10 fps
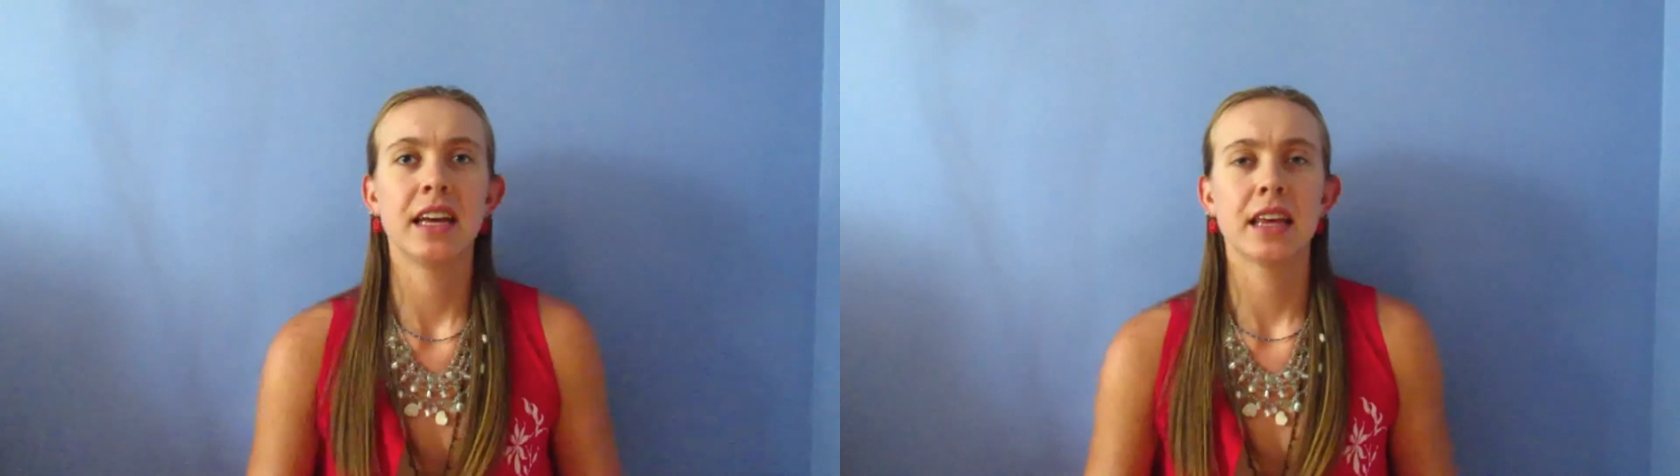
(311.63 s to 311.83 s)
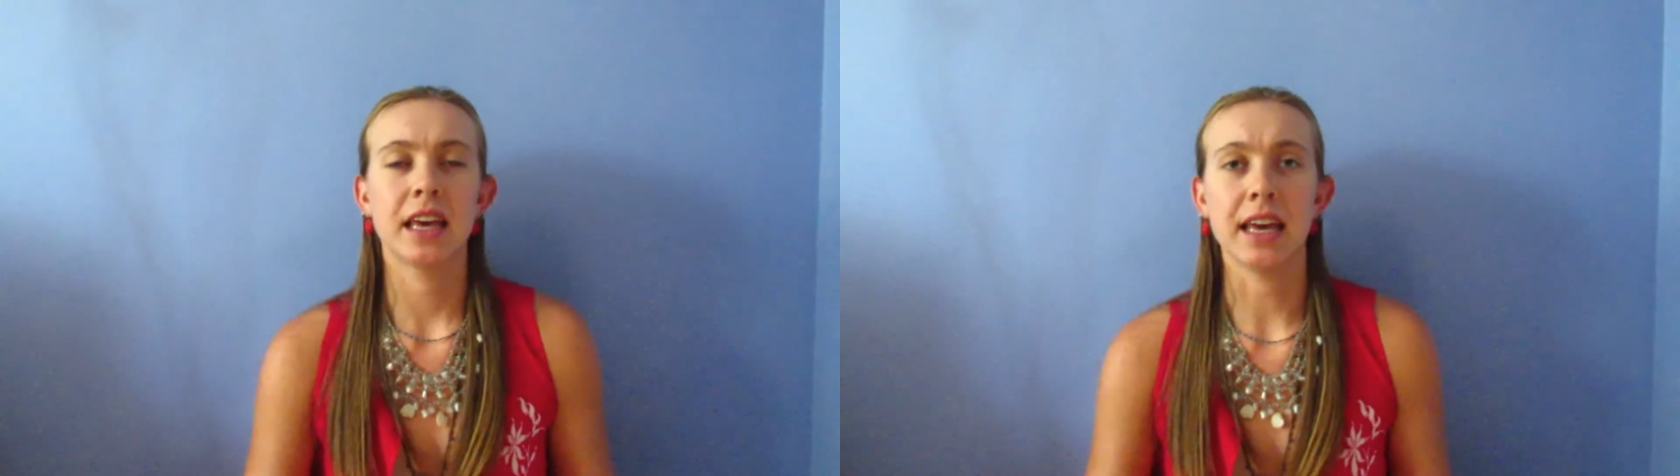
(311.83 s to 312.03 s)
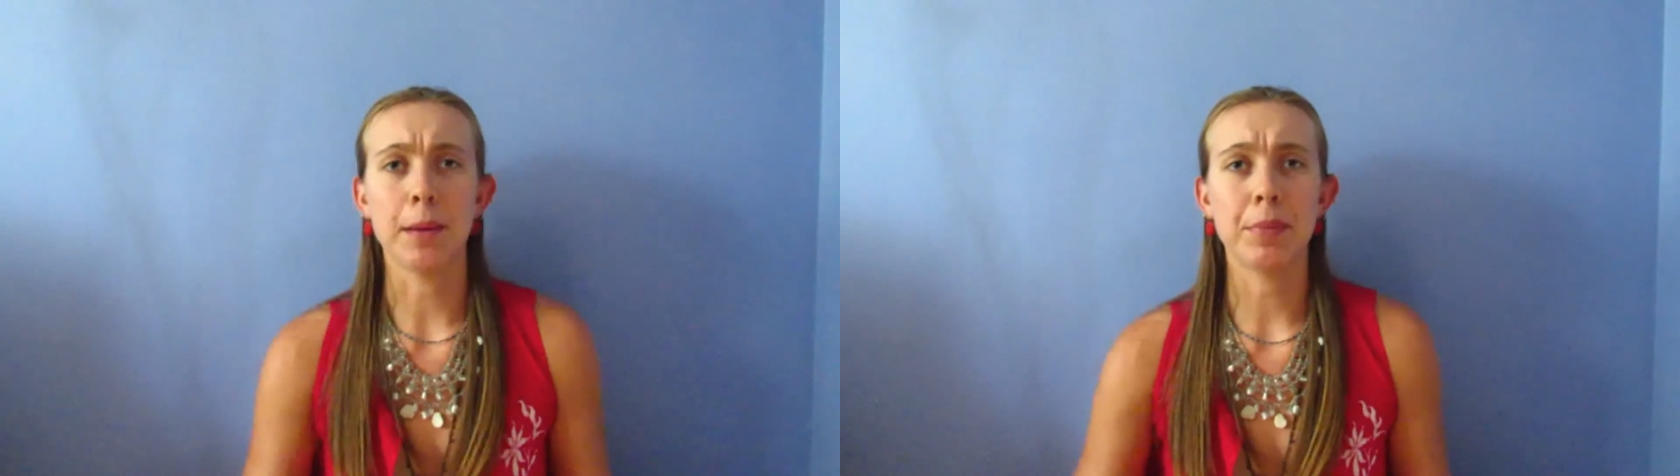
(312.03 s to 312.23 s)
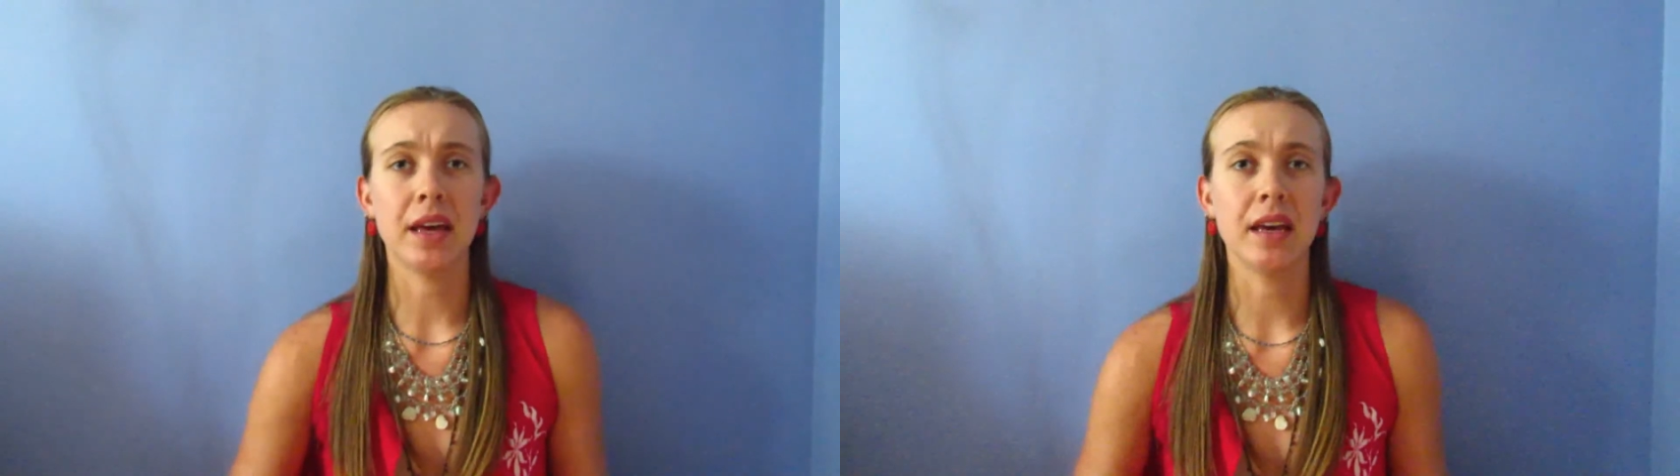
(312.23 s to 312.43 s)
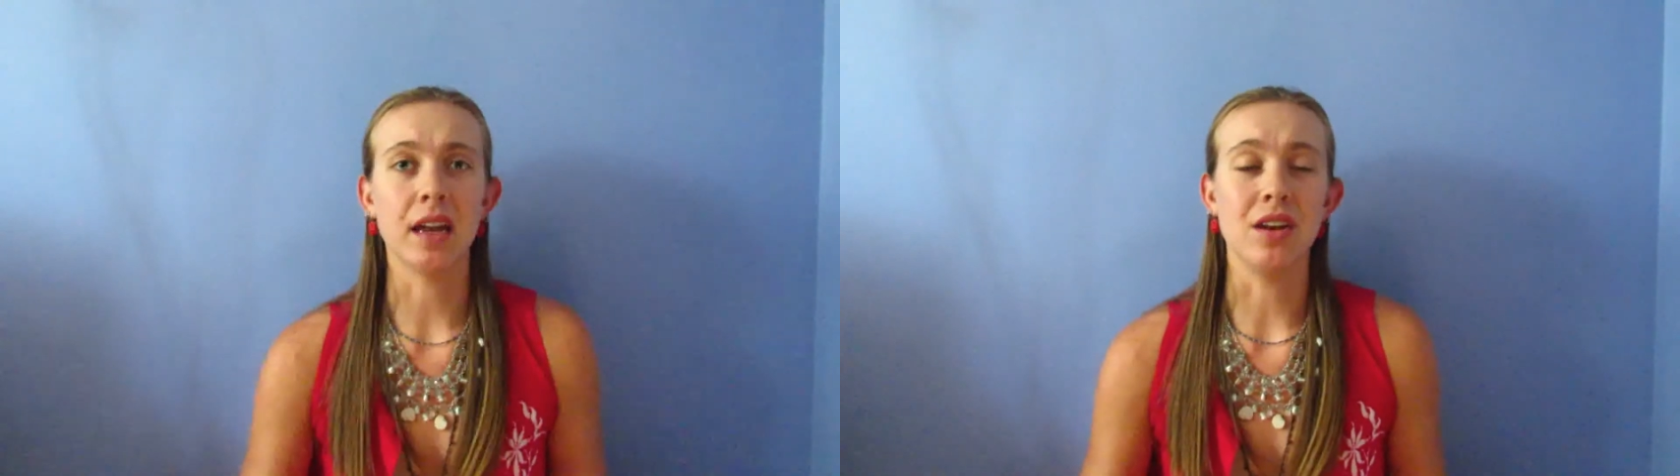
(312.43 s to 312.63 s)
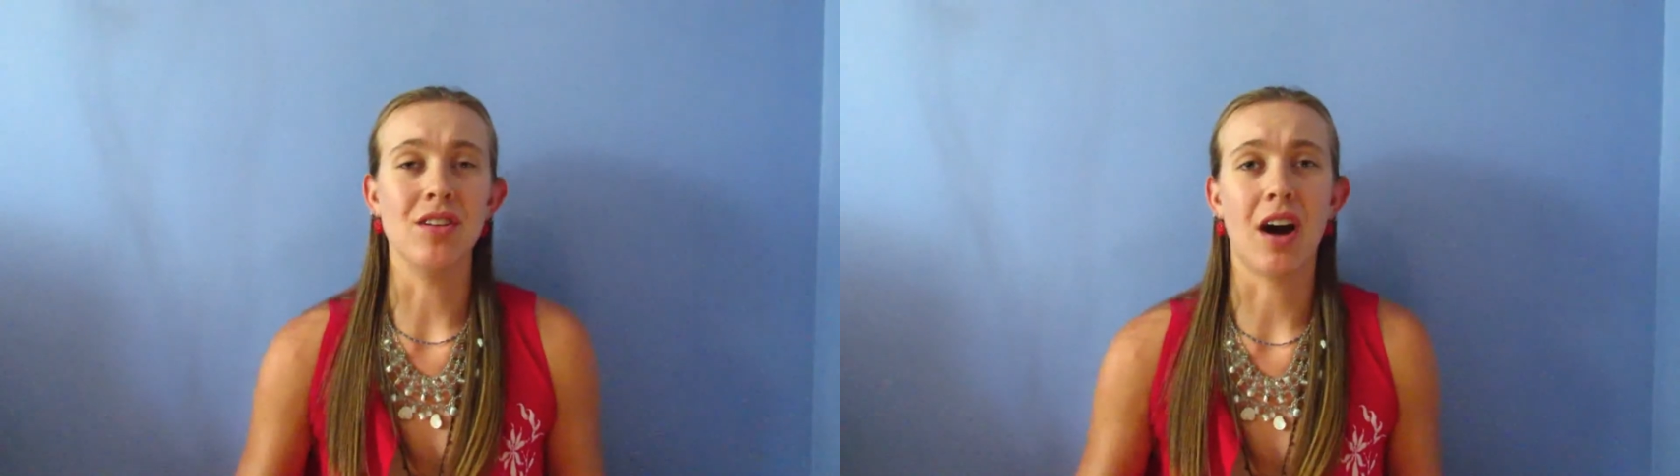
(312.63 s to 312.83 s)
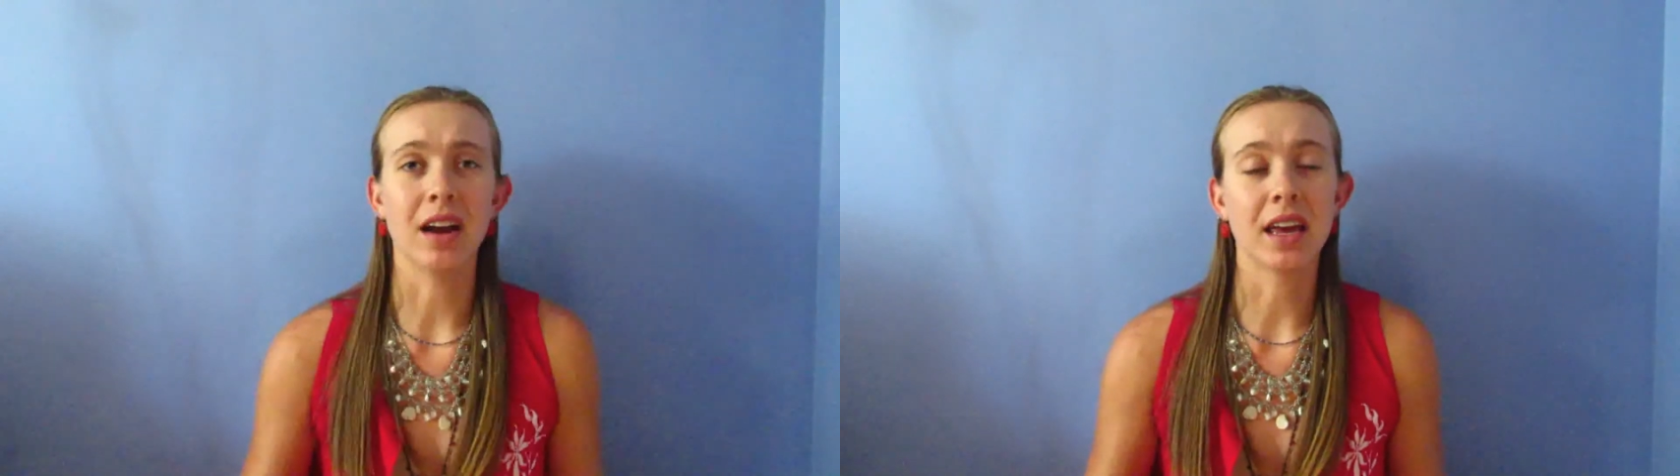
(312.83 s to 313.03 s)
camping and not